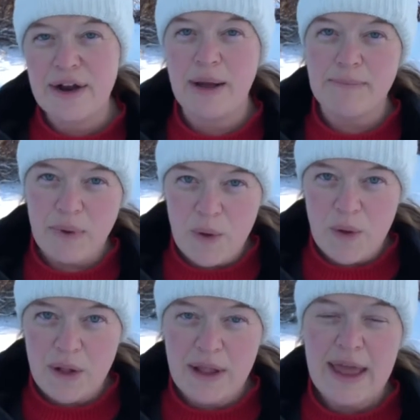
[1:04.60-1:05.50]
a
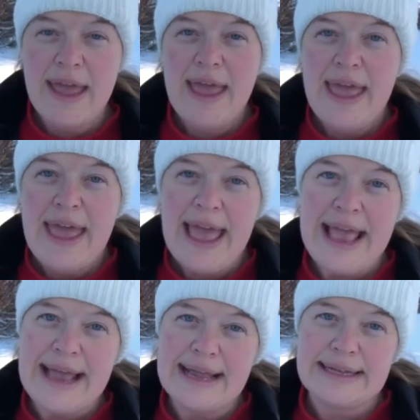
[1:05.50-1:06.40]
bowl,
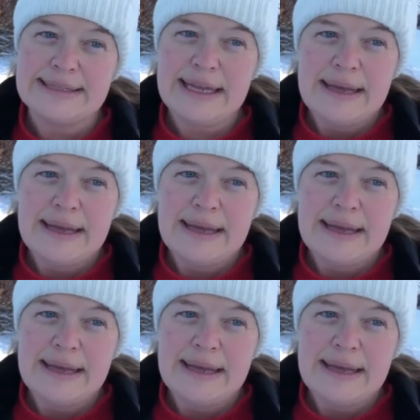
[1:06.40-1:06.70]
and